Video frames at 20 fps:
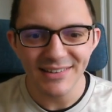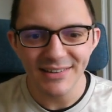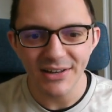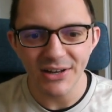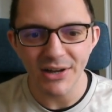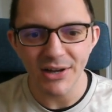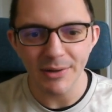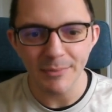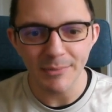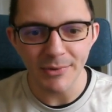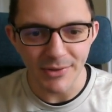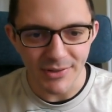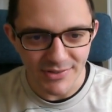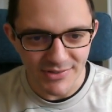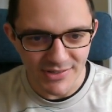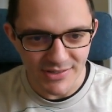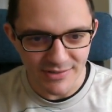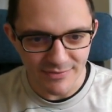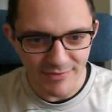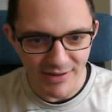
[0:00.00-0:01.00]
Look, there's
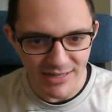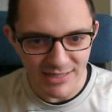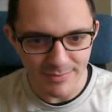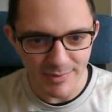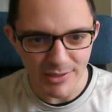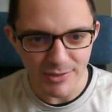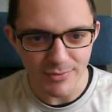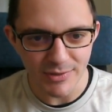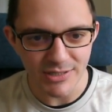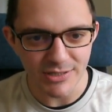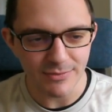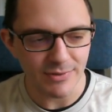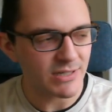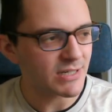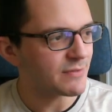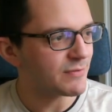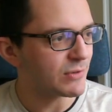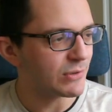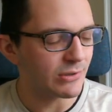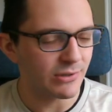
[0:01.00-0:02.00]
this fact about
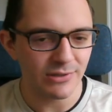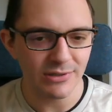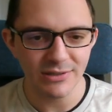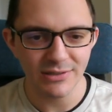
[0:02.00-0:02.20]
2024.